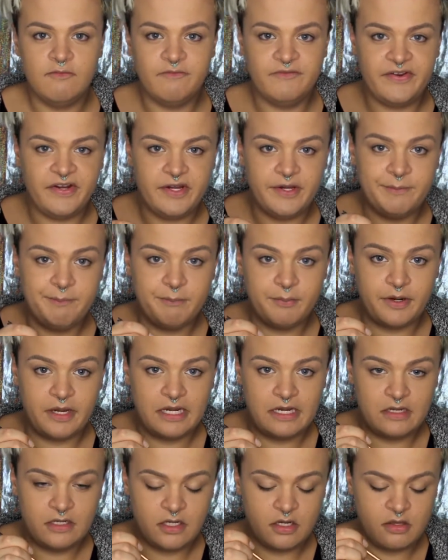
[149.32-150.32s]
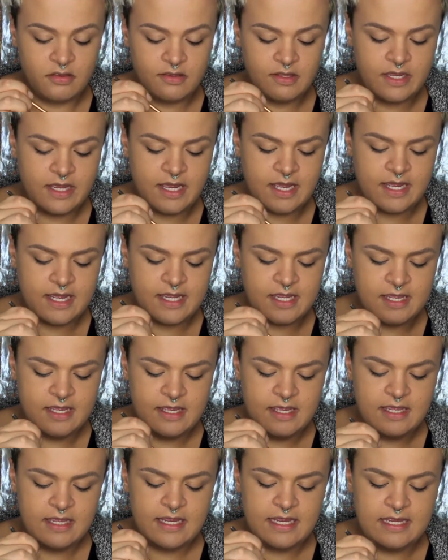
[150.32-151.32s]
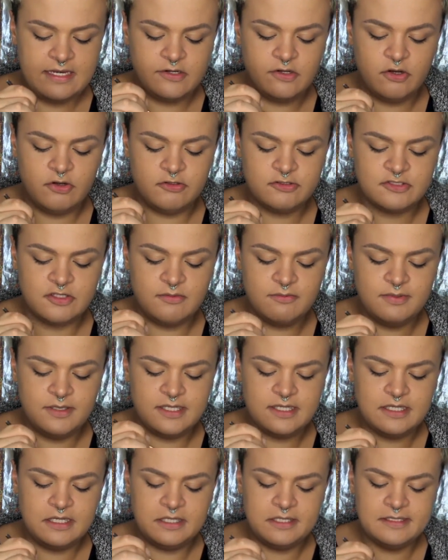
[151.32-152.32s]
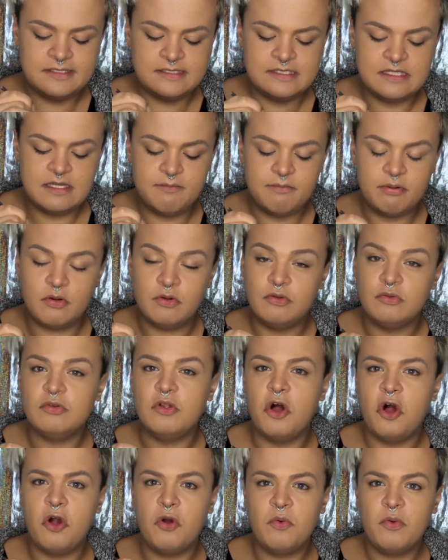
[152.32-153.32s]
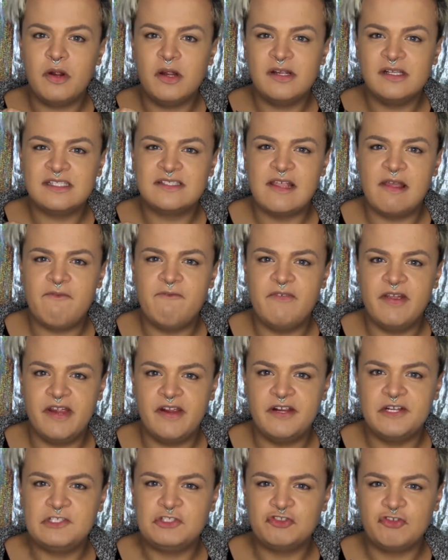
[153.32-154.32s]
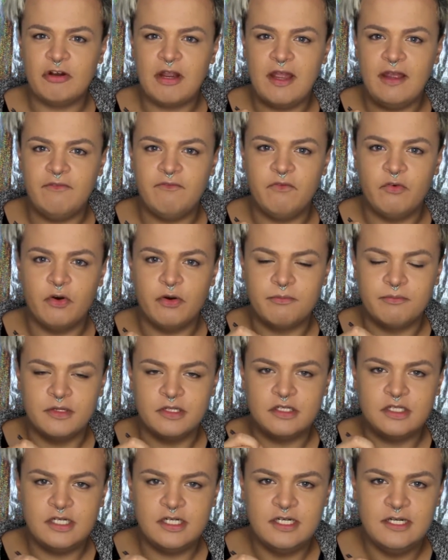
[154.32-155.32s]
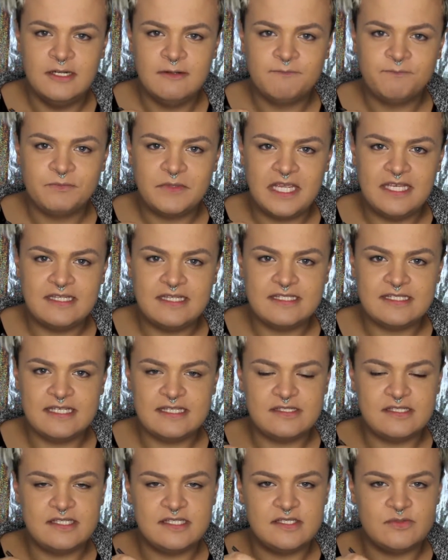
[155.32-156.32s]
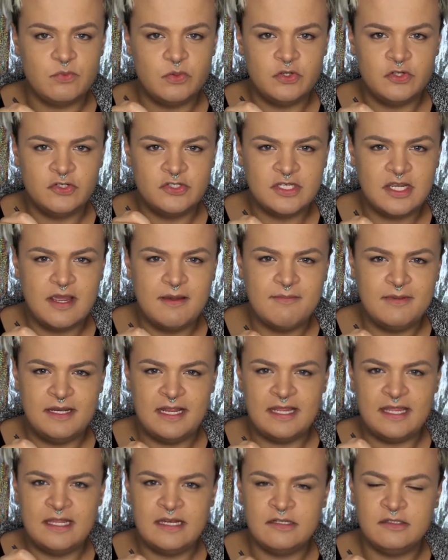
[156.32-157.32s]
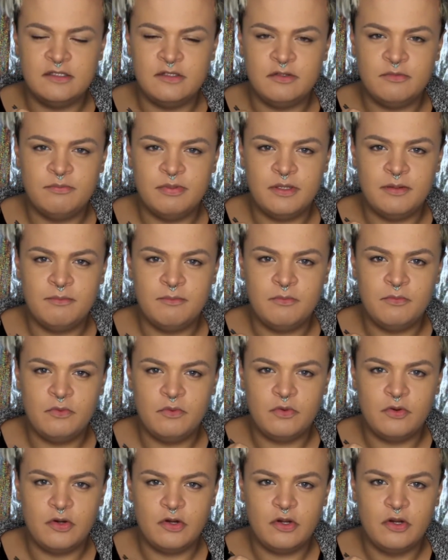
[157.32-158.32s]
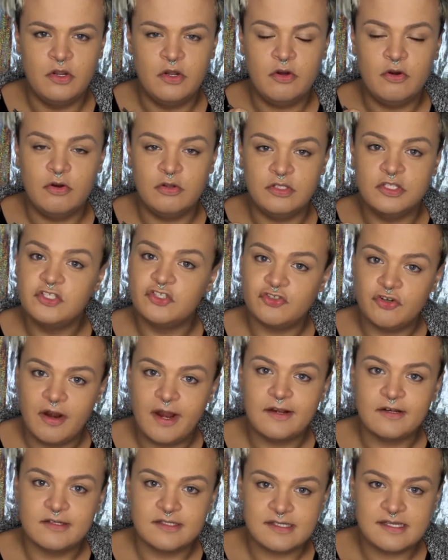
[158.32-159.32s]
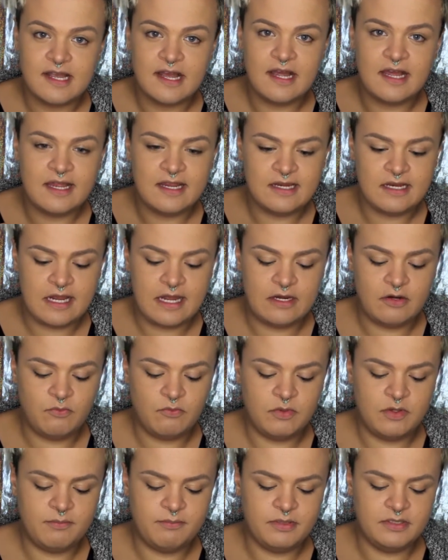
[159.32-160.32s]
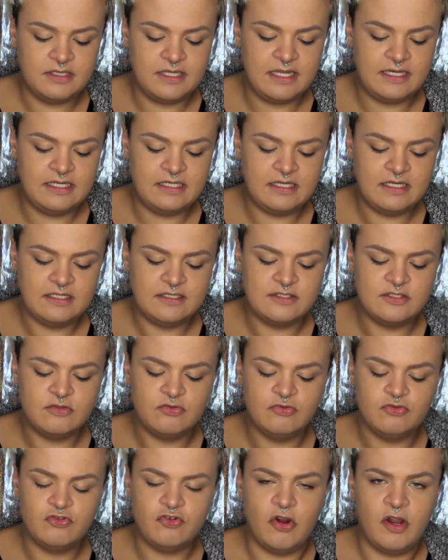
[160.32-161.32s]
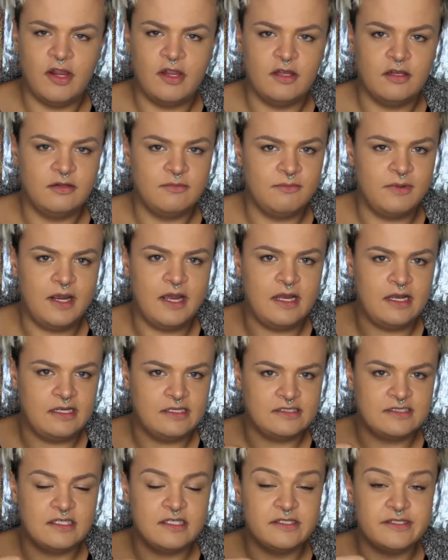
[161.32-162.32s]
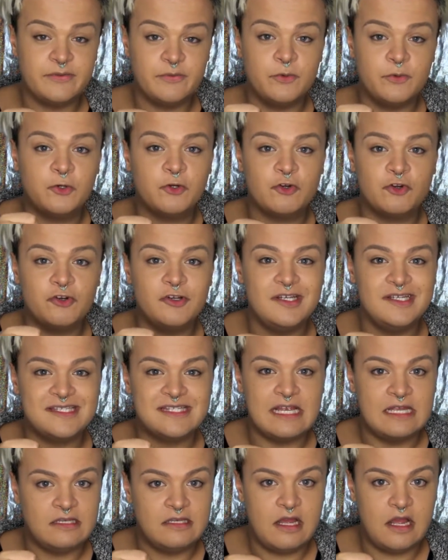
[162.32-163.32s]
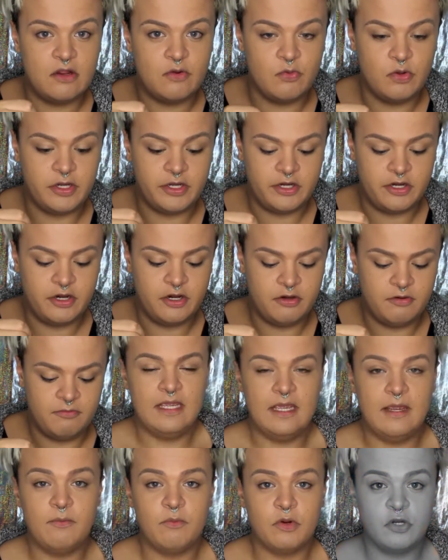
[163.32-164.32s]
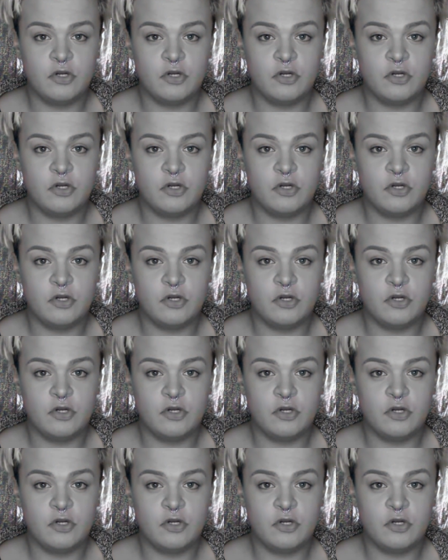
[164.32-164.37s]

very bright under the eye, and also because the Prolong Wear is a very dry formula. And since it's wintertime and I get a little bit more on the drier side, I don't want to put anything too drying under my eyes because it will crease a lot quicker. And we're